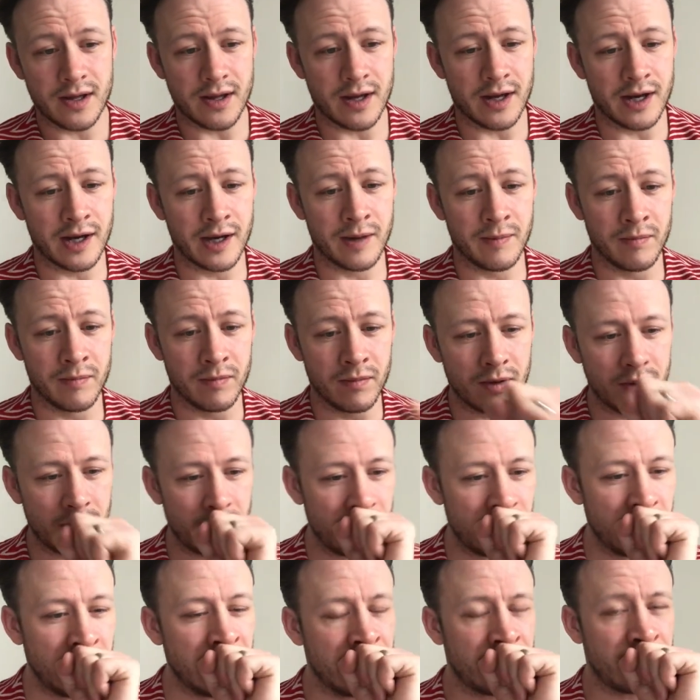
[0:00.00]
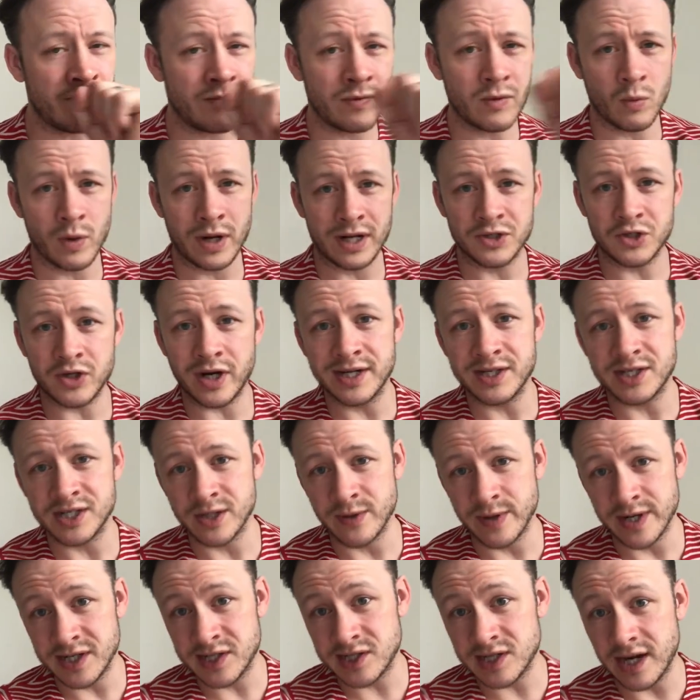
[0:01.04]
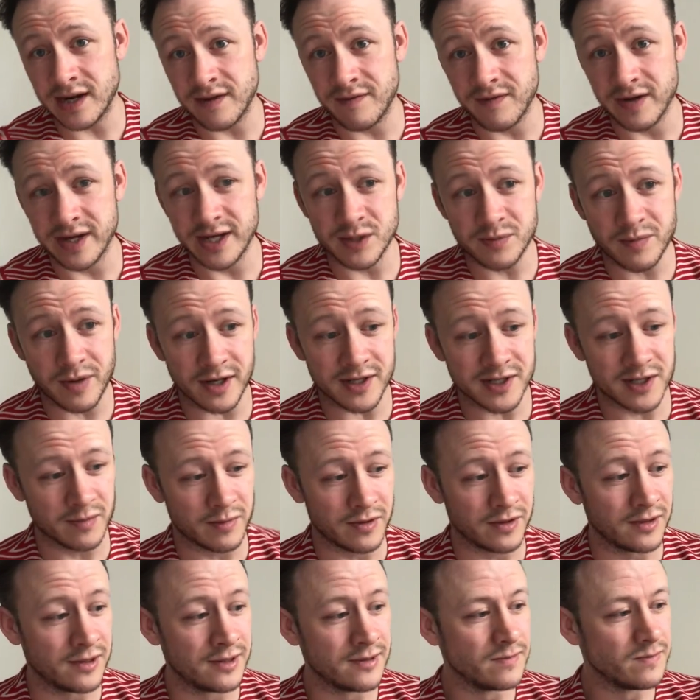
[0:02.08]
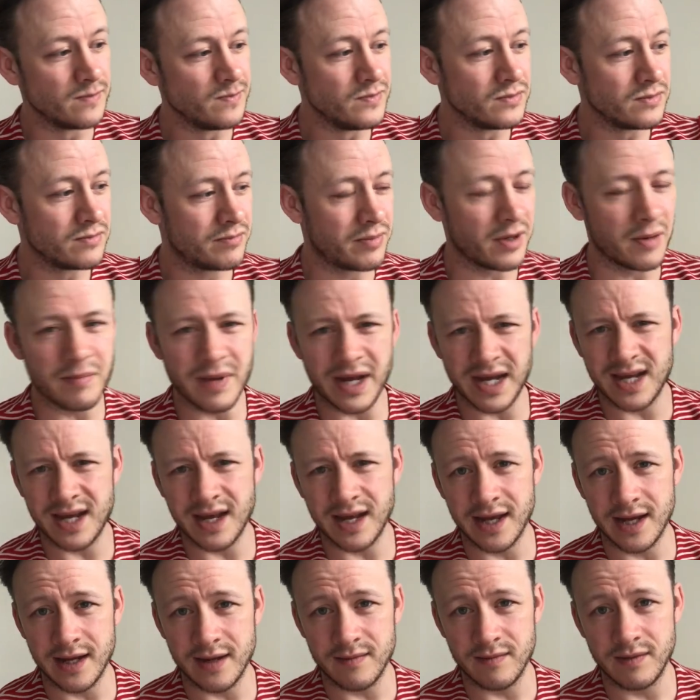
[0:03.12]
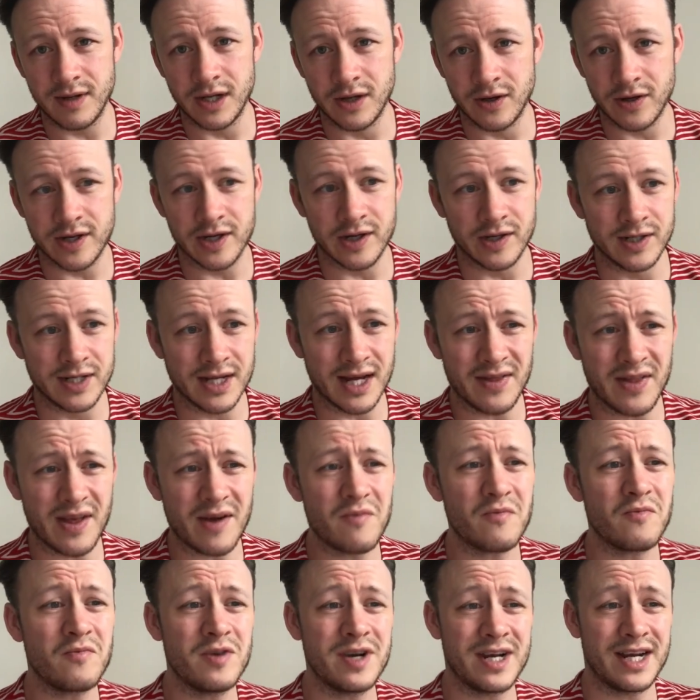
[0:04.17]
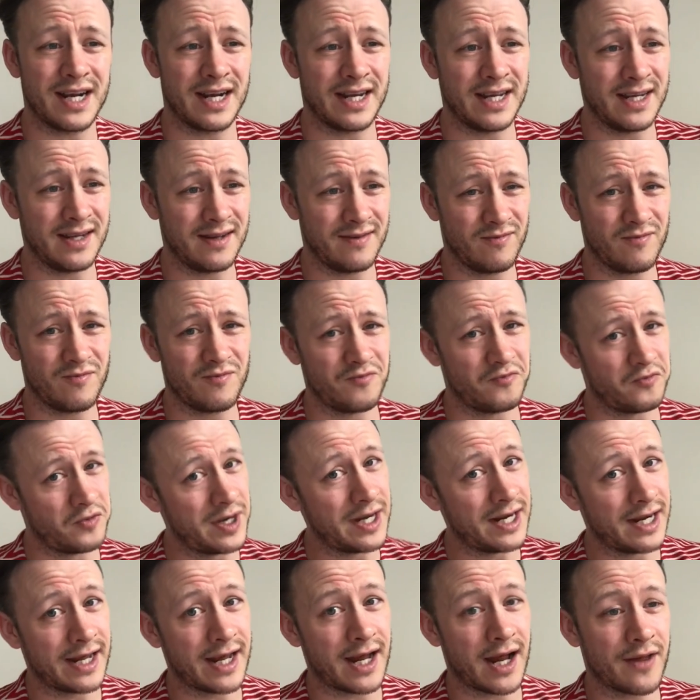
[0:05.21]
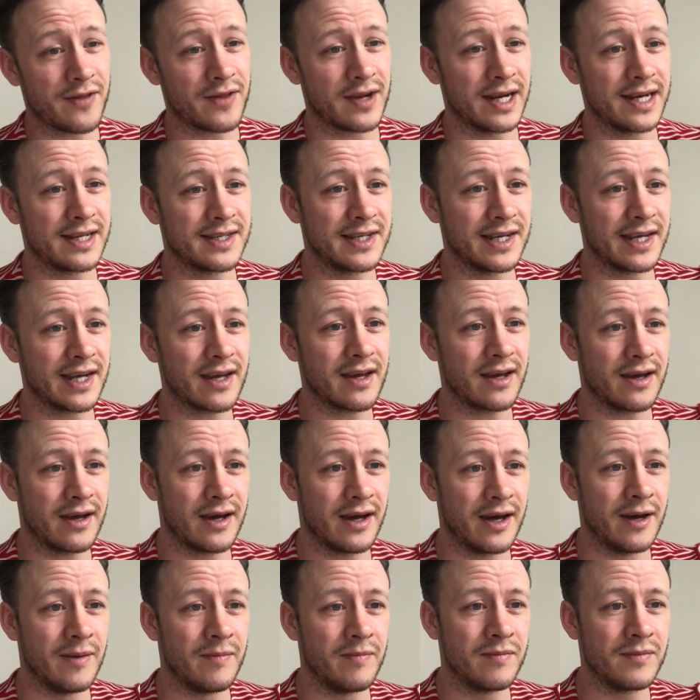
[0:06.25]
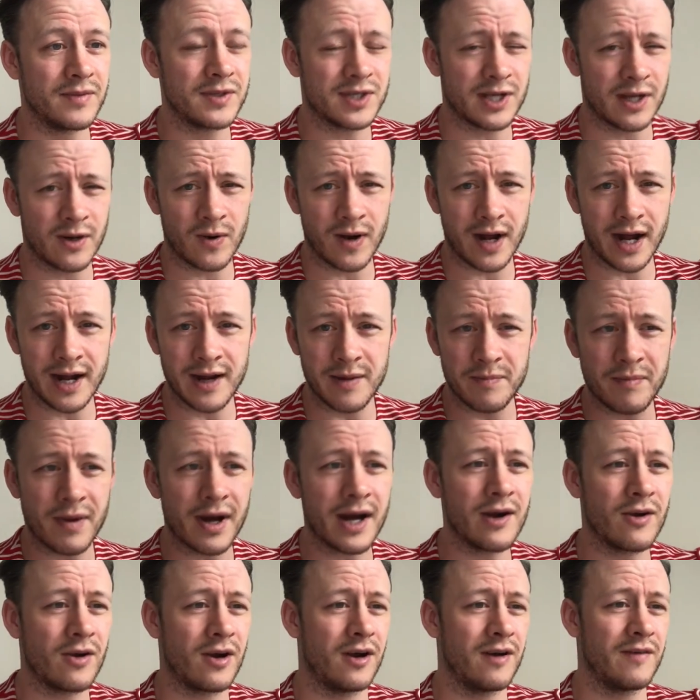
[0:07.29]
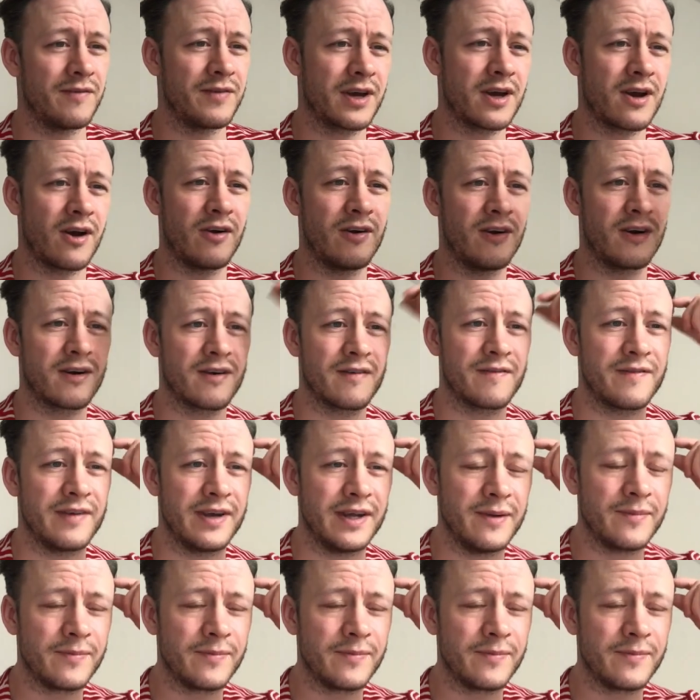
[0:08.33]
while trying to do it as safely as possible, but making it look good. And they're really, really athletic. So I admire a lot of the choreography.